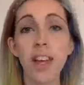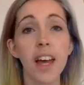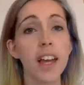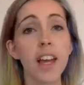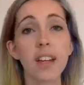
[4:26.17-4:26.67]

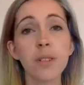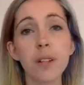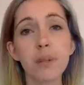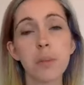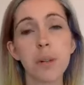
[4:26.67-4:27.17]
And hey, who
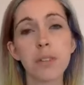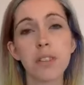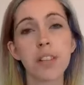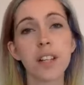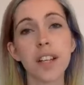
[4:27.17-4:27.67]
knows what Moses
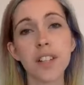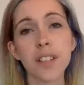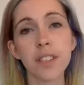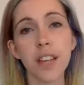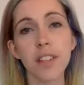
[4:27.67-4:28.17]
and Elijah
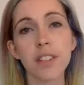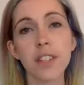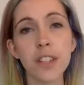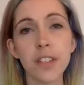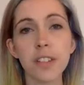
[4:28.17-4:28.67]
said to
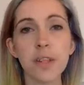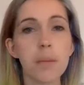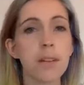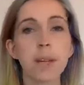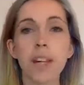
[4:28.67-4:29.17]
Jesus? They
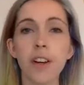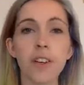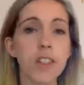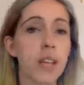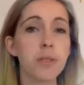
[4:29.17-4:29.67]
might have been
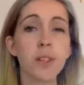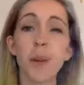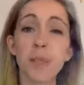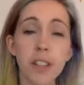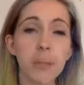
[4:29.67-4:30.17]
encouraging him, "Do you know
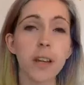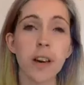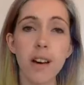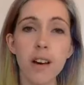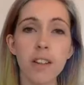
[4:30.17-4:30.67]
what? It's going to be
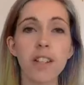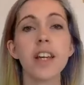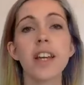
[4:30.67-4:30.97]
hard.